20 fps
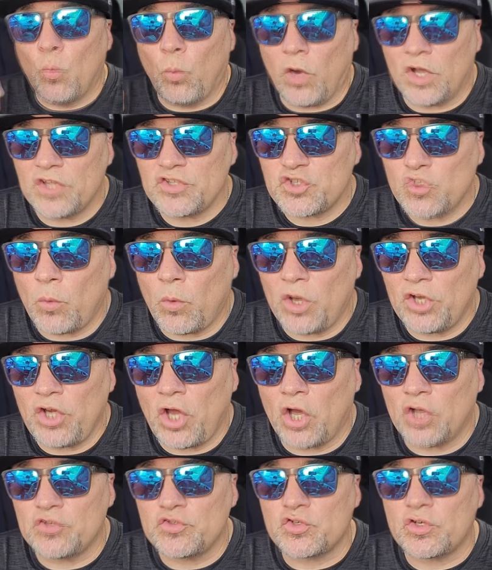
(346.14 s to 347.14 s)
1 to
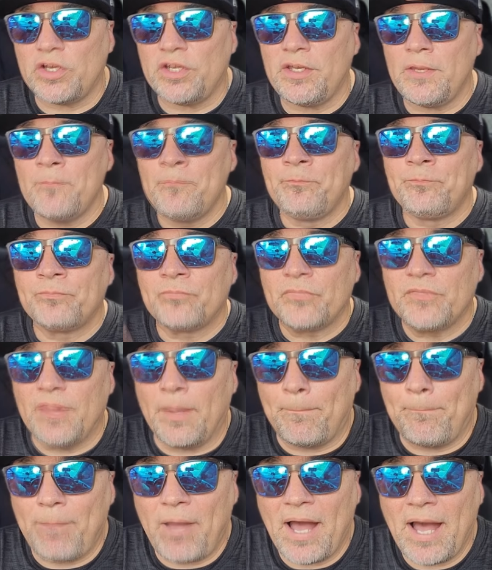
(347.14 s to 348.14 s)
100,
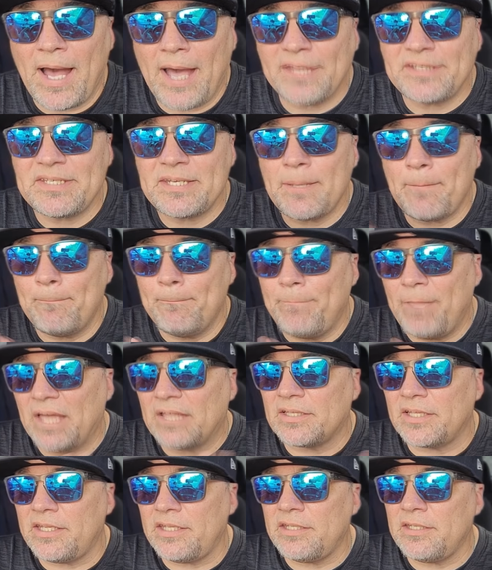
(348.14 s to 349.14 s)
the pot
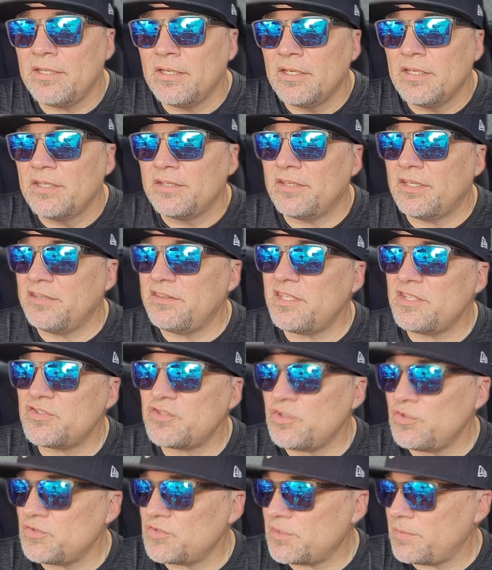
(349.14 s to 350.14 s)
belly. Didn't
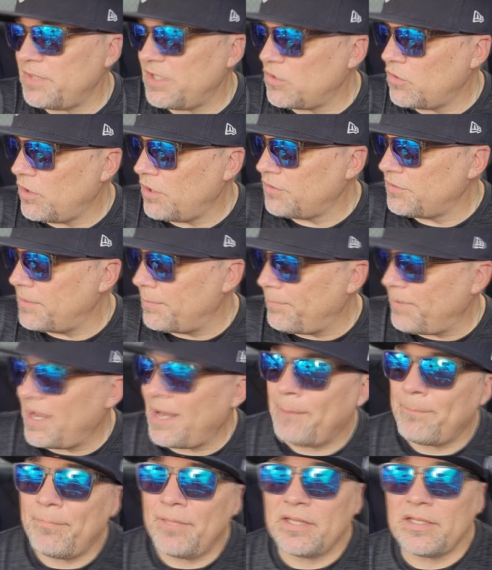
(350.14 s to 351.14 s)
this used to be called the
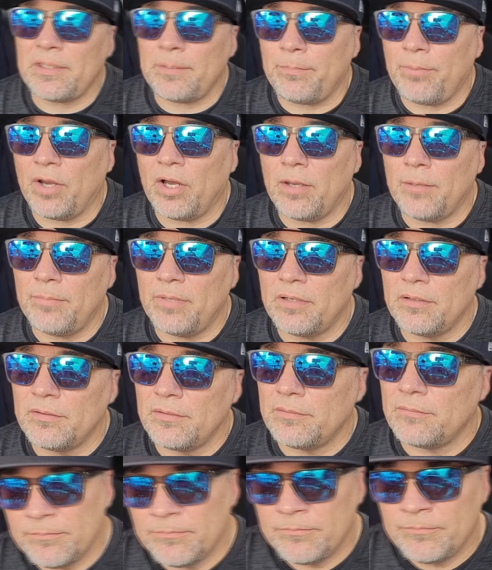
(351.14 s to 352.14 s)
Potbelly pup?
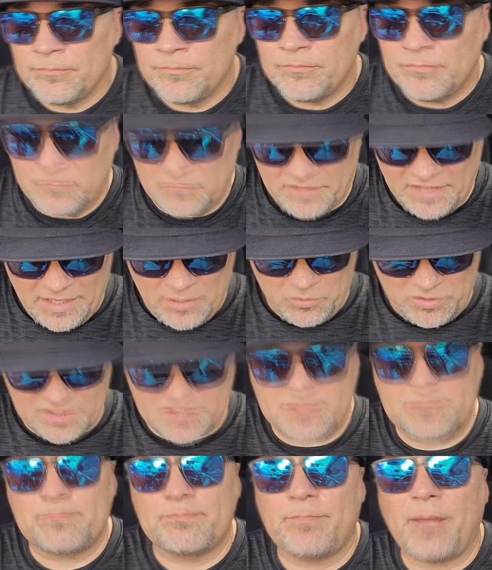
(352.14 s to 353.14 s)
Now
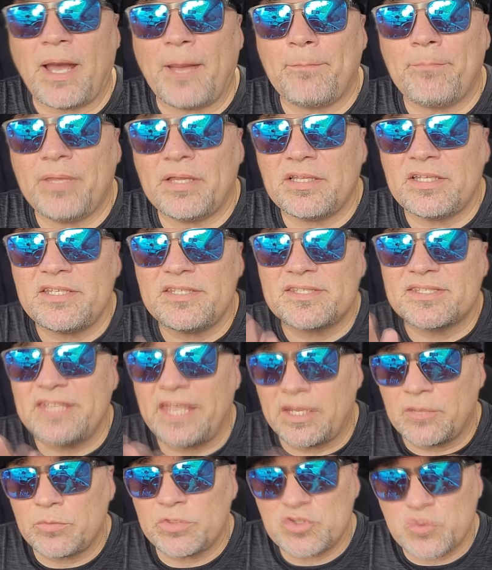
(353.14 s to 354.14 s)
it's Potbelly
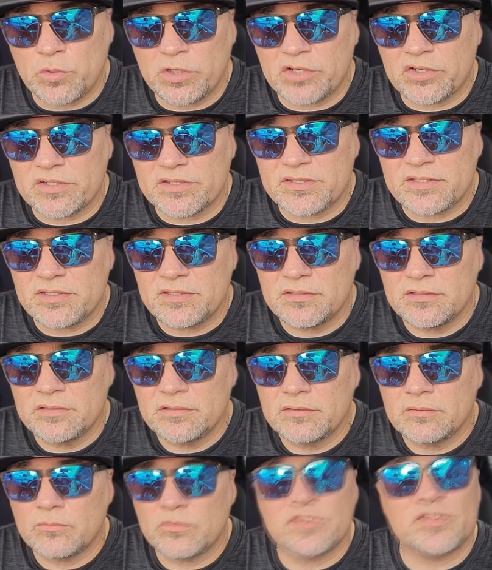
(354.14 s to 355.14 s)
Sandwich Works?
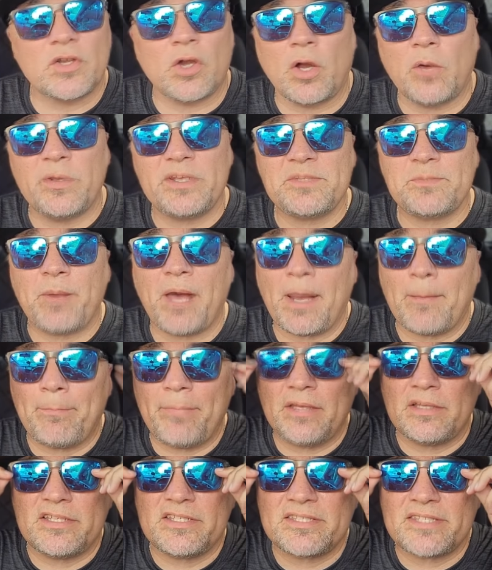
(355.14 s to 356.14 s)
Was it always
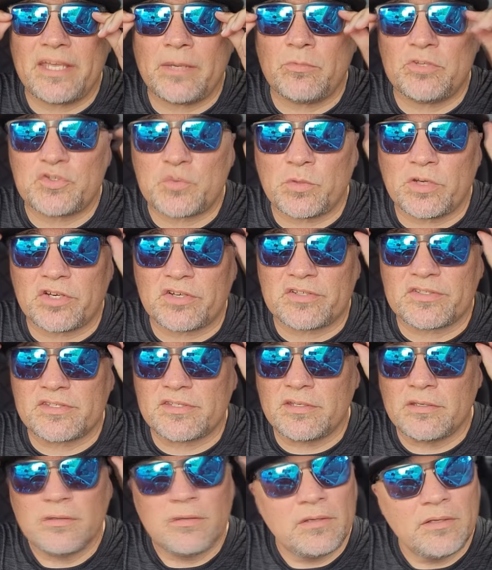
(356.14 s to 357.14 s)
Potbelly Sandwich
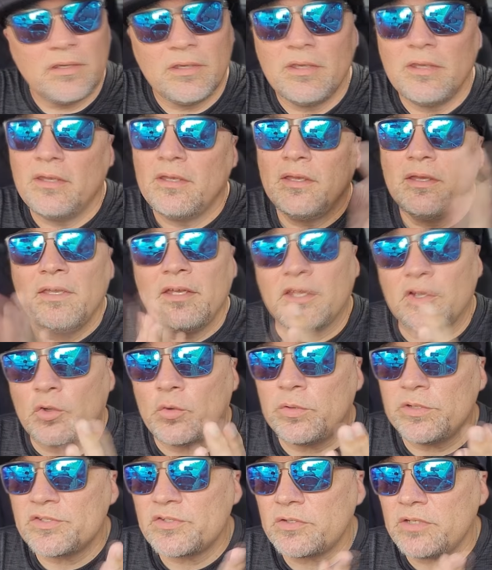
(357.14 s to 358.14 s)
Works?
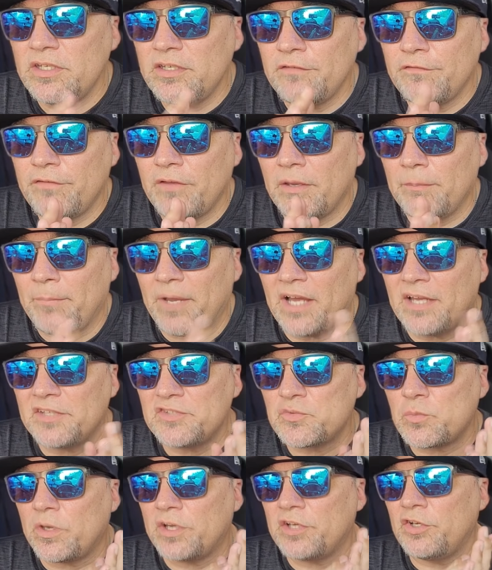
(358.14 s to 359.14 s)
Inquisitive
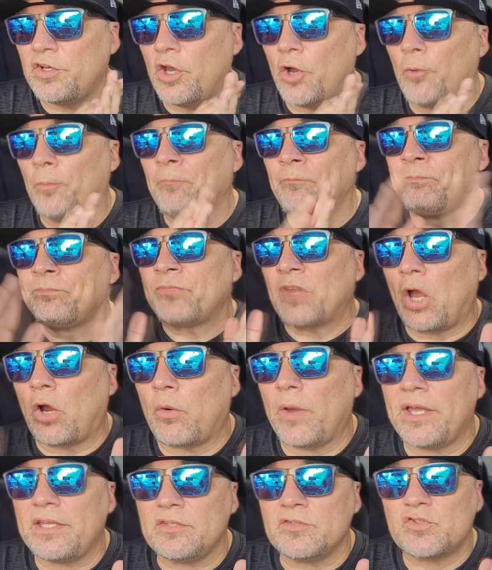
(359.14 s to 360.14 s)
minds want to know.
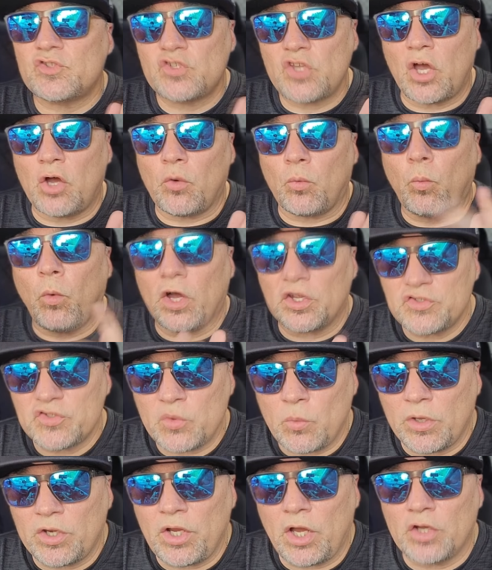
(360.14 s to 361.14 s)
All right, so 1
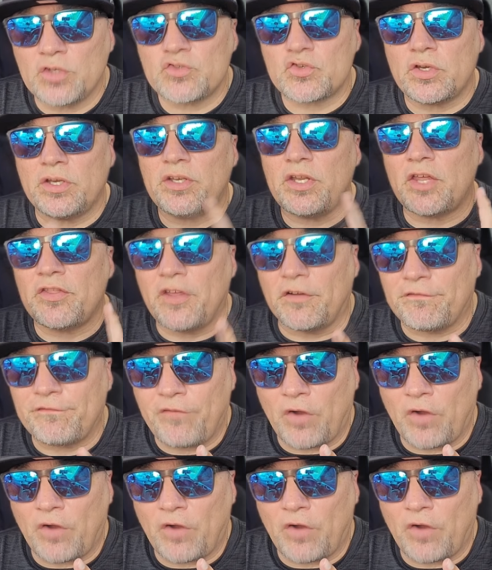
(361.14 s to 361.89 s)
to 100, the